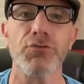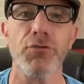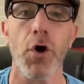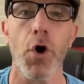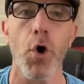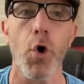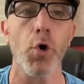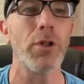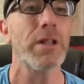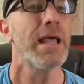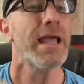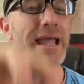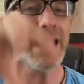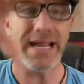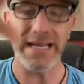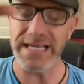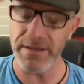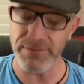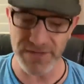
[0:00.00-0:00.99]
role
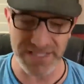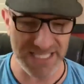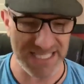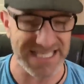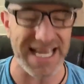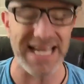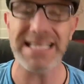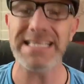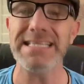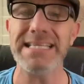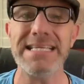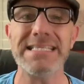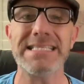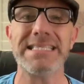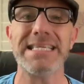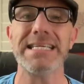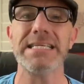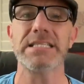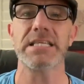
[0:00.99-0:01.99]
in even setting these
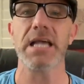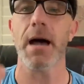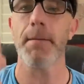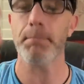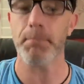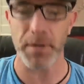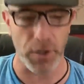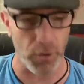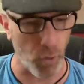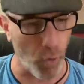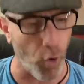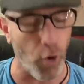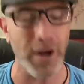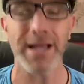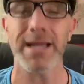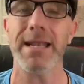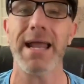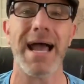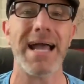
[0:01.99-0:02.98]
things up and
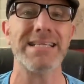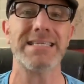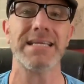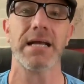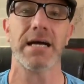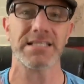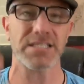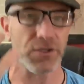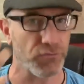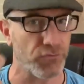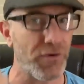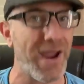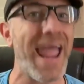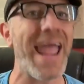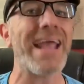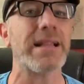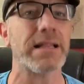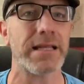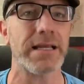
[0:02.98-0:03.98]
organizing us and
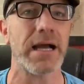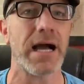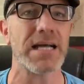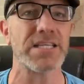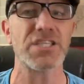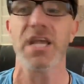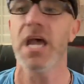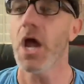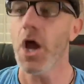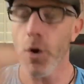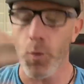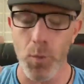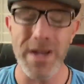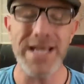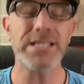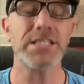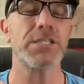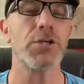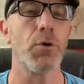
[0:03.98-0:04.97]
wrangling us,
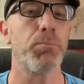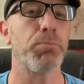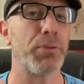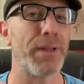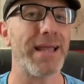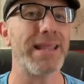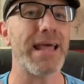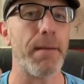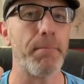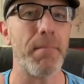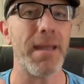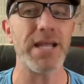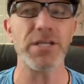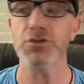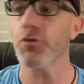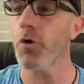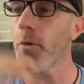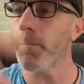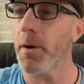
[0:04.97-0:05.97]
we still play that
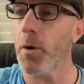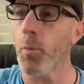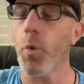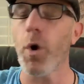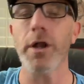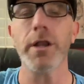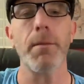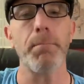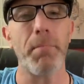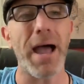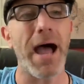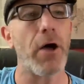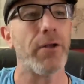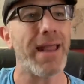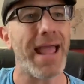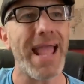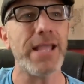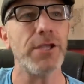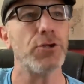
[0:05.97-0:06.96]
major role. But what
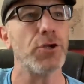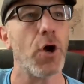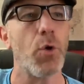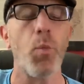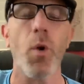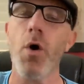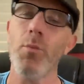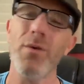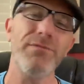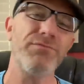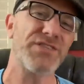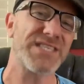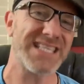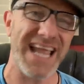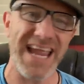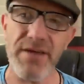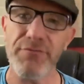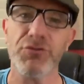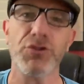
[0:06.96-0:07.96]
about, hey, you know what? We've
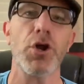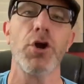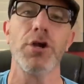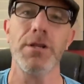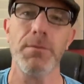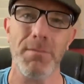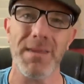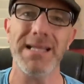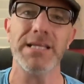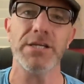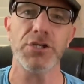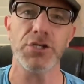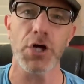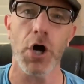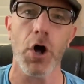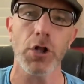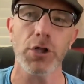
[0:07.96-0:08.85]
saved $30 million.